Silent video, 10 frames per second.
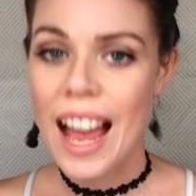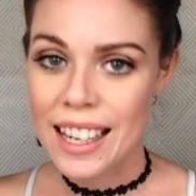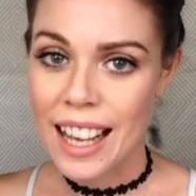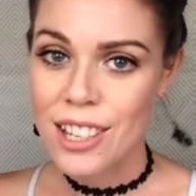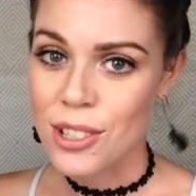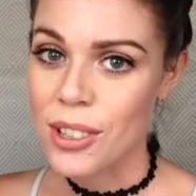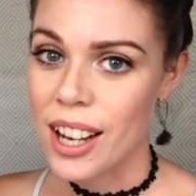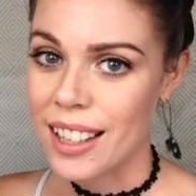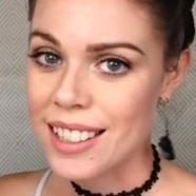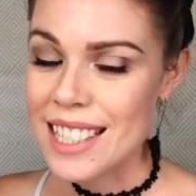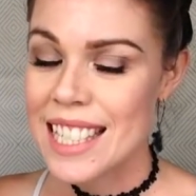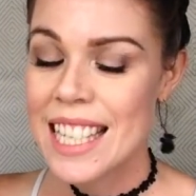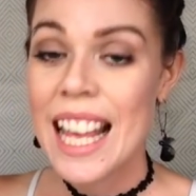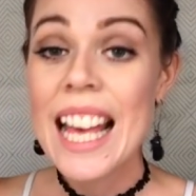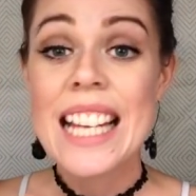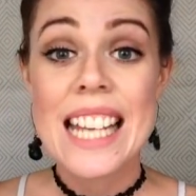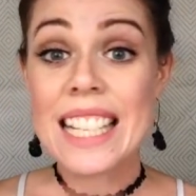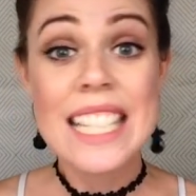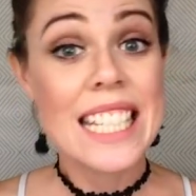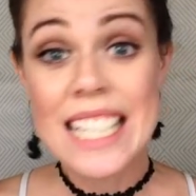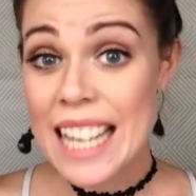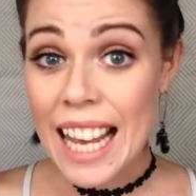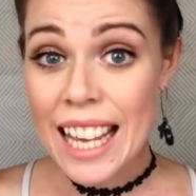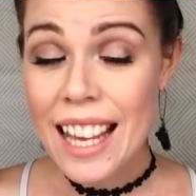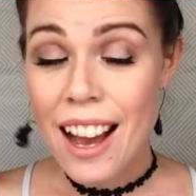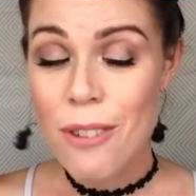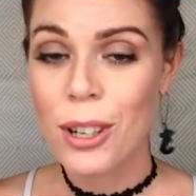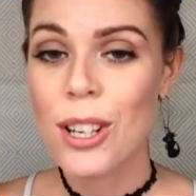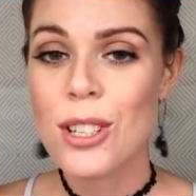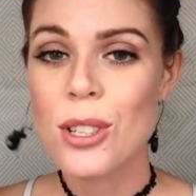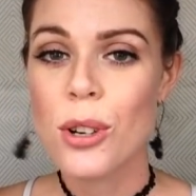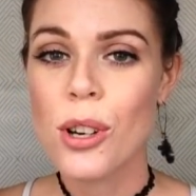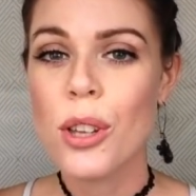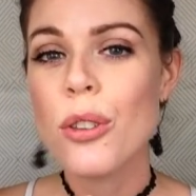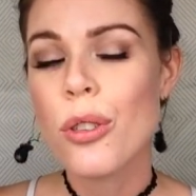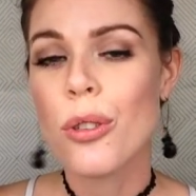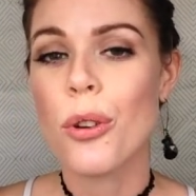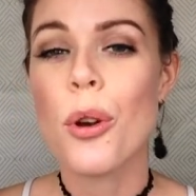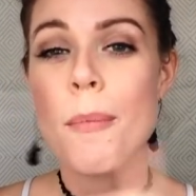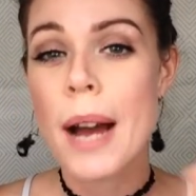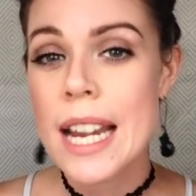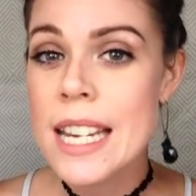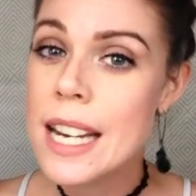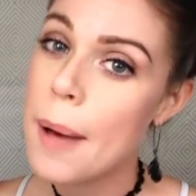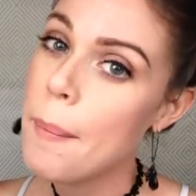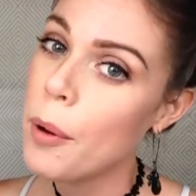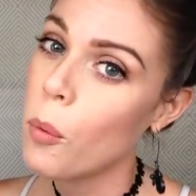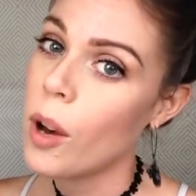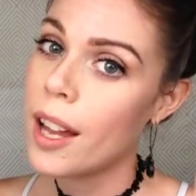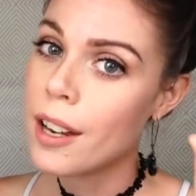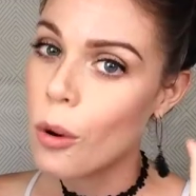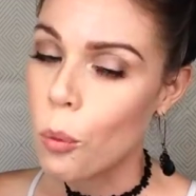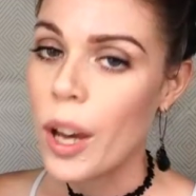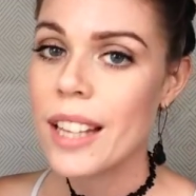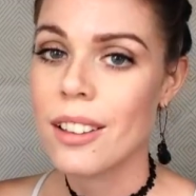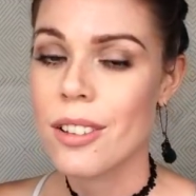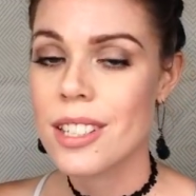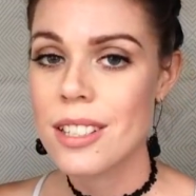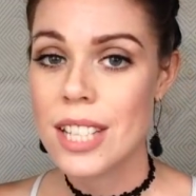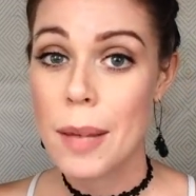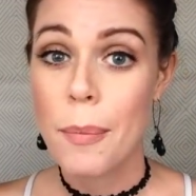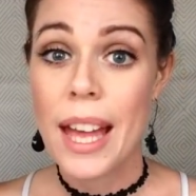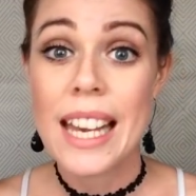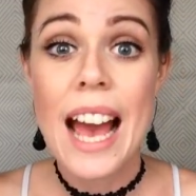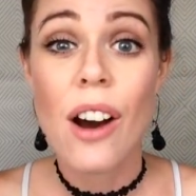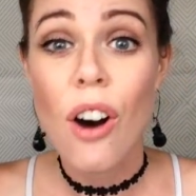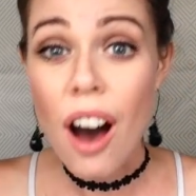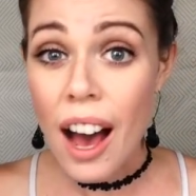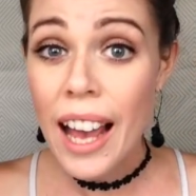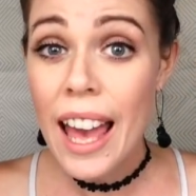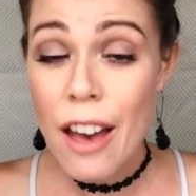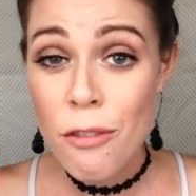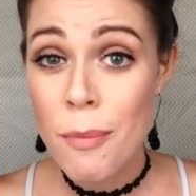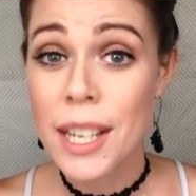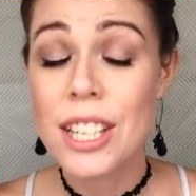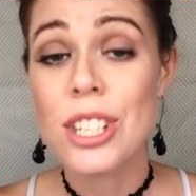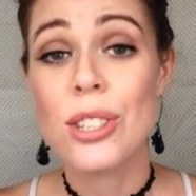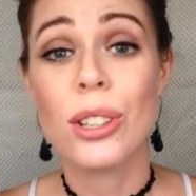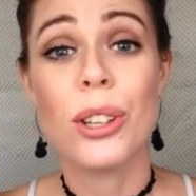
and angel guidance. Now, today I wanted to talk you through my number one weight loss tip and how I have managed to